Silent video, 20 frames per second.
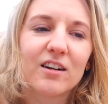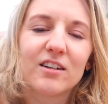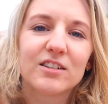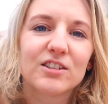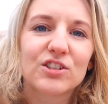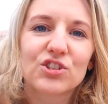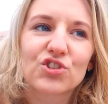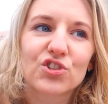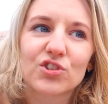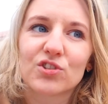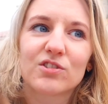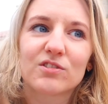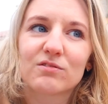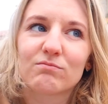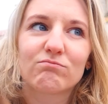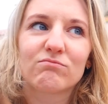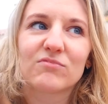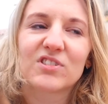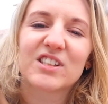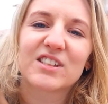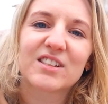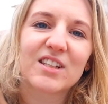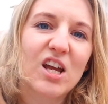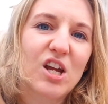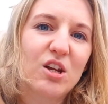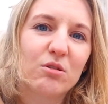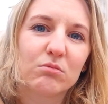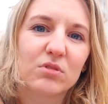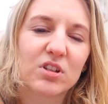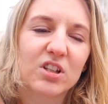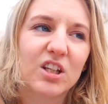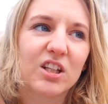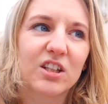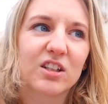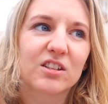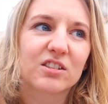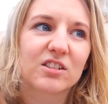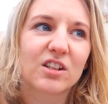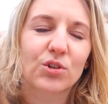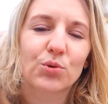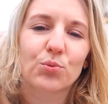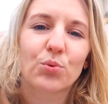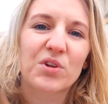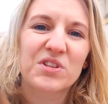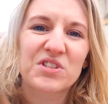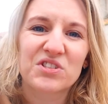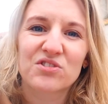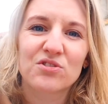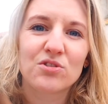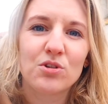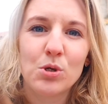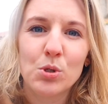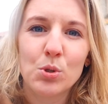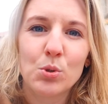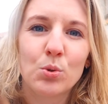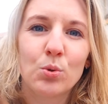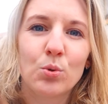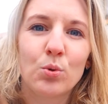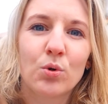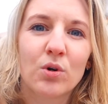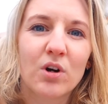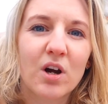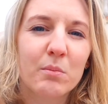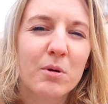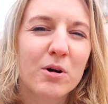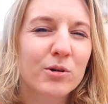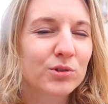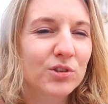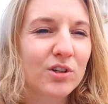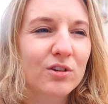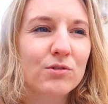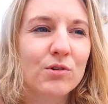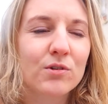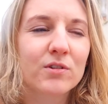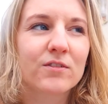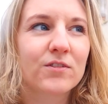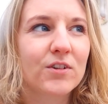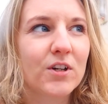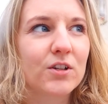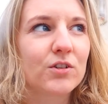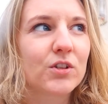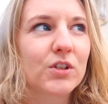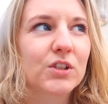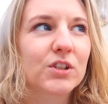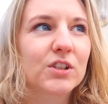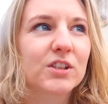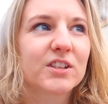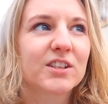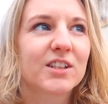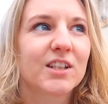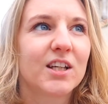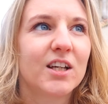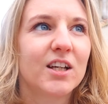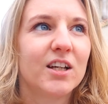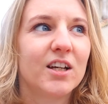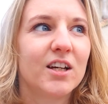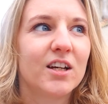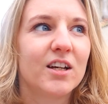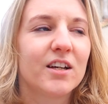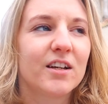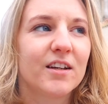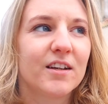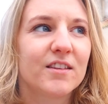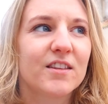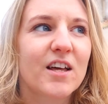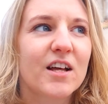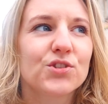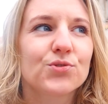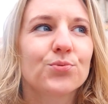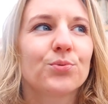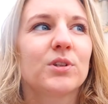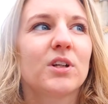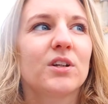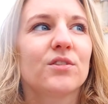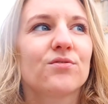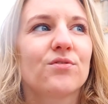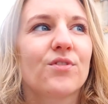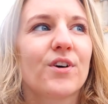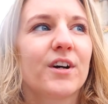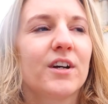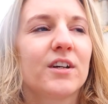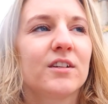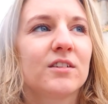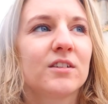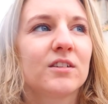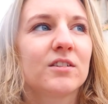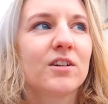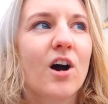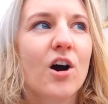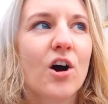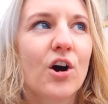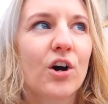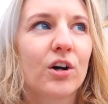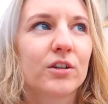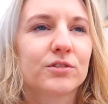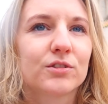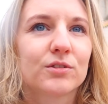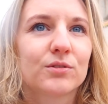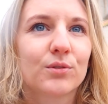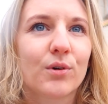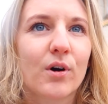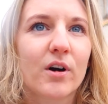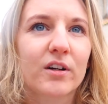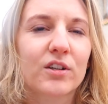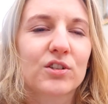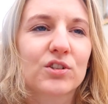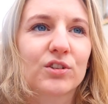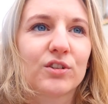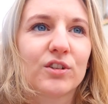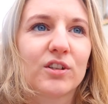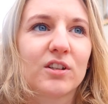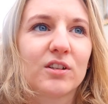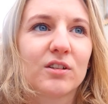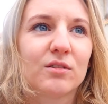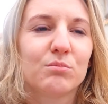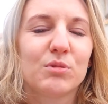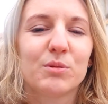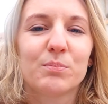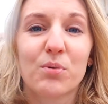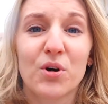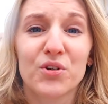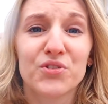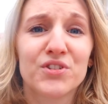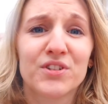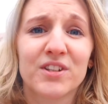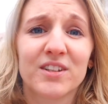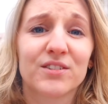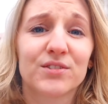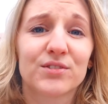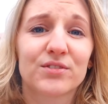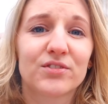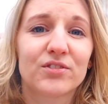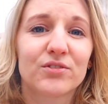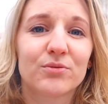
is just the same things, like what's new about coronavirus. And that's when I find it hard to actually be positive